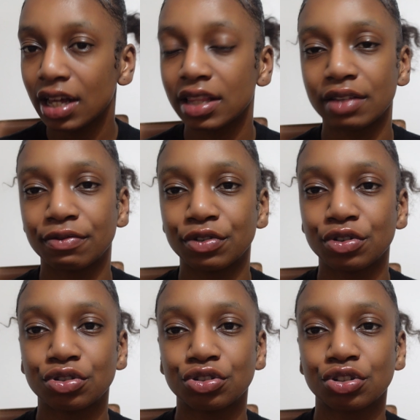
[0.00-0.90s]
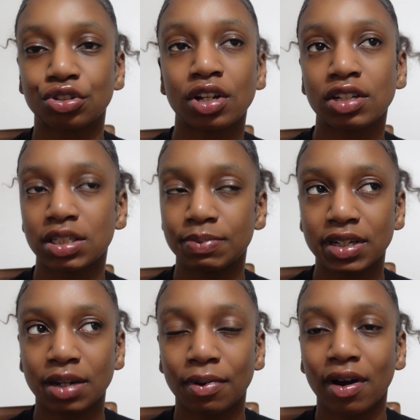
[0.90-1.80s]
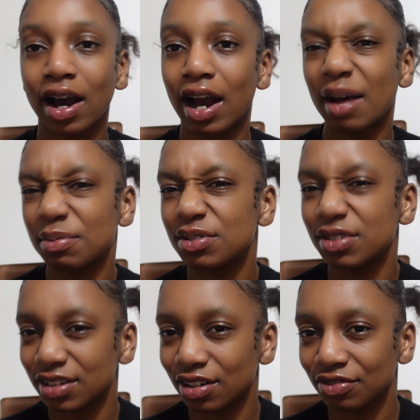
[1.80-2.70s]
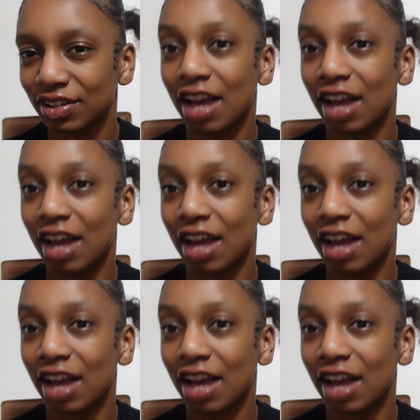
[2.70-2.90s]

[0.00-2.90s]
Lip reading: than for you to just speak about absolutely nothing,